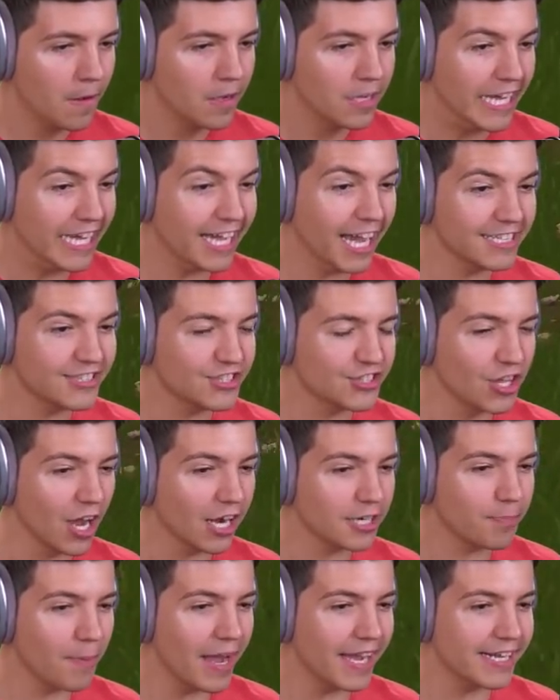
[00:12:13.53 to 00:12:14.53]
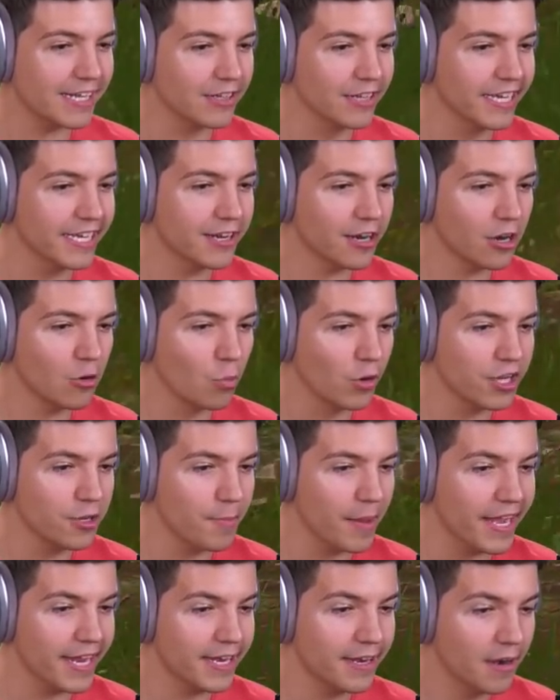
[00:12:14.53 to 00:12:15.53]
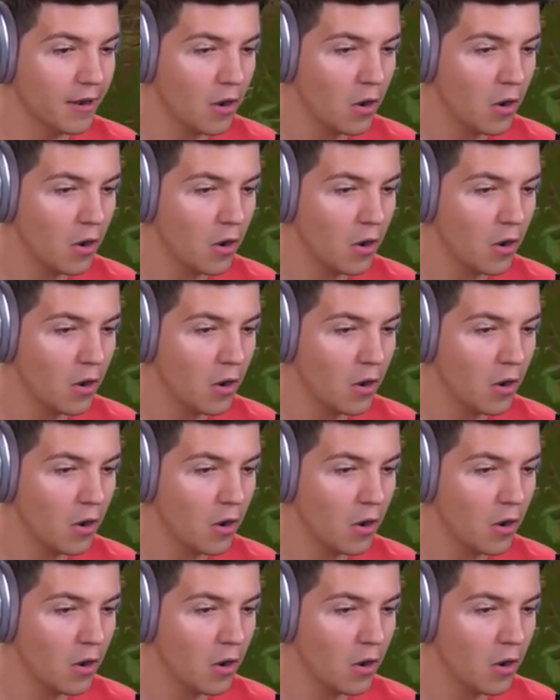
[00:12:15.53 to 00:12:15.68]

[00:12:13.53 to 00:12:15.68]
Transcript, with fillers: He got stuck by a clinger? What do you mean?